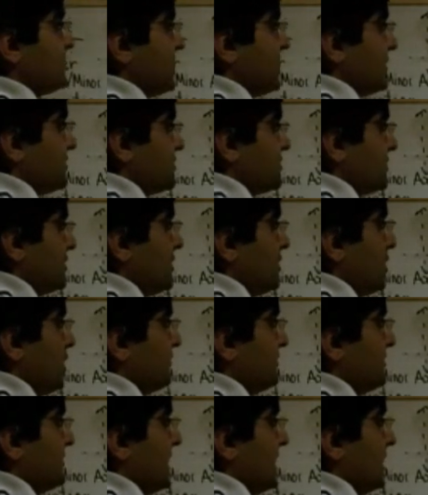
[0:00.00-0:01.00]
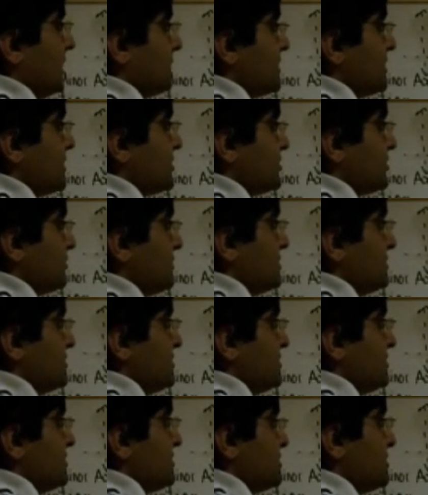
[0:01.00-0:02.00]
the center of the ellipse. So this
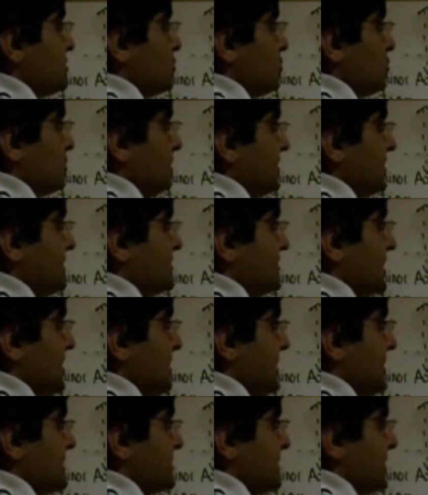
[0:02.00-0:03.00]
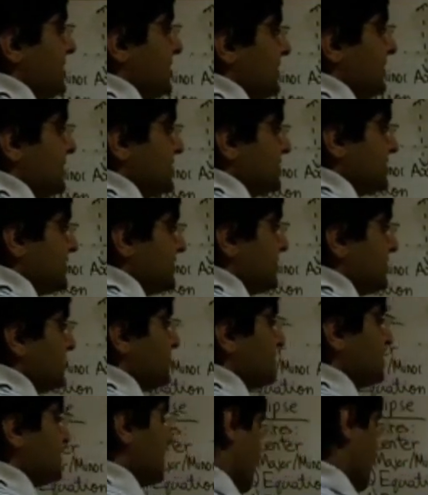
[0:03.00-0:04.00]
distance would be the same as this
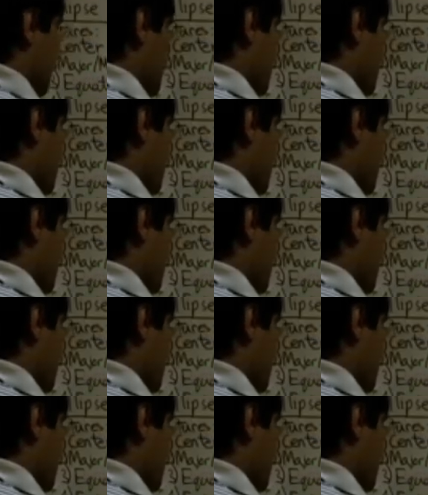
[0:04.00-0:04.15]
distance